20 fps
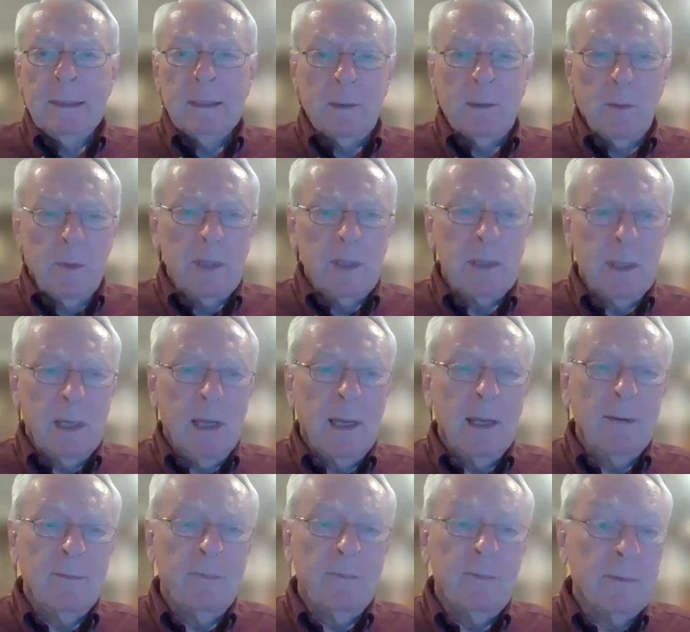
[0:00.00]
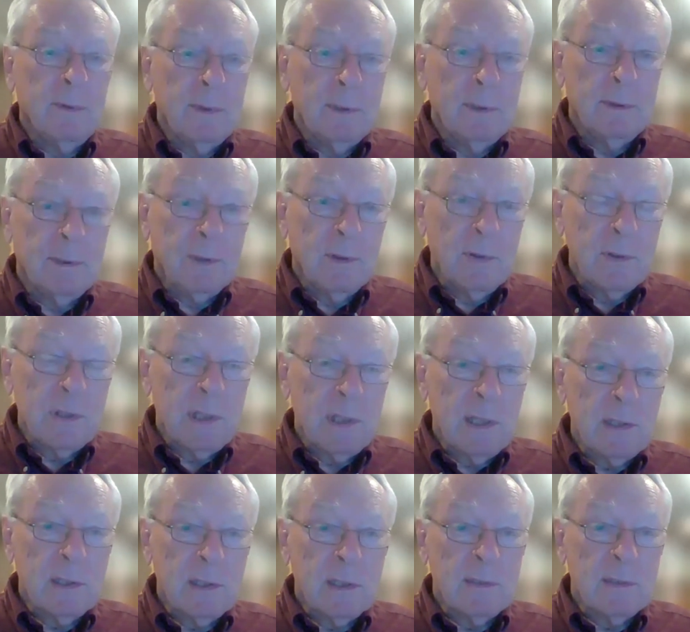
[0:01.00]
So we should have the
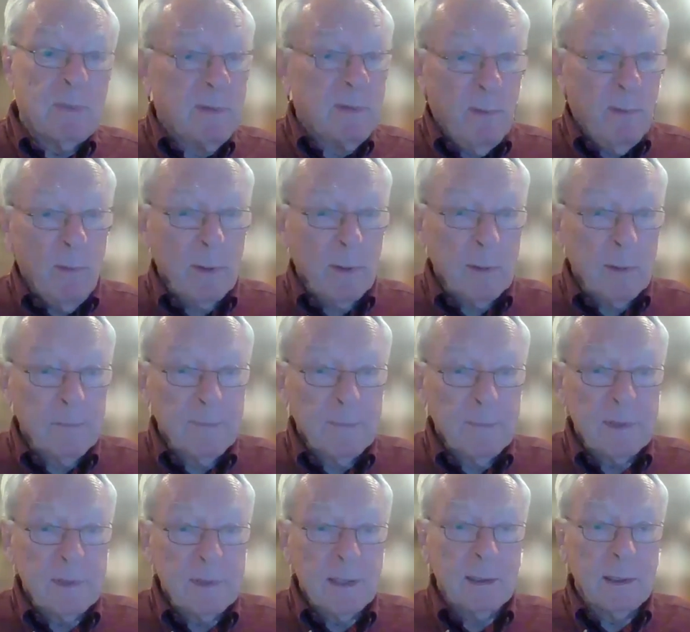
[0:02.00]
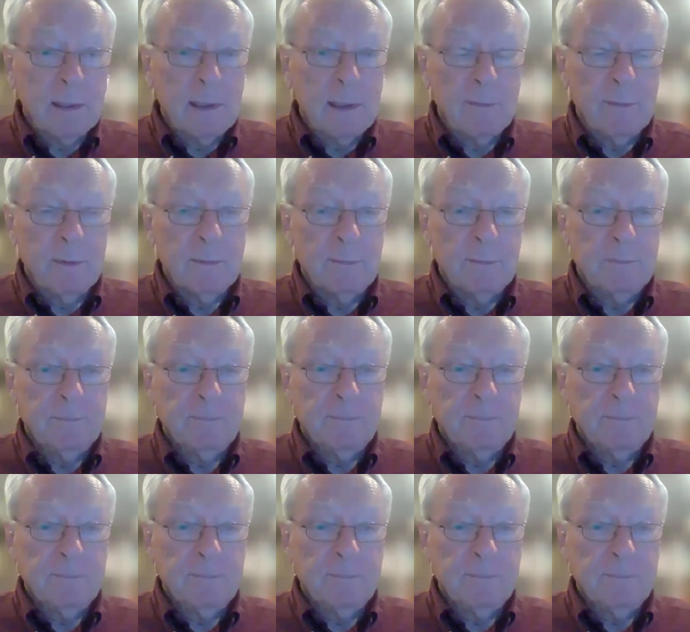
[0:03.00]
negotiations before Sarajevo.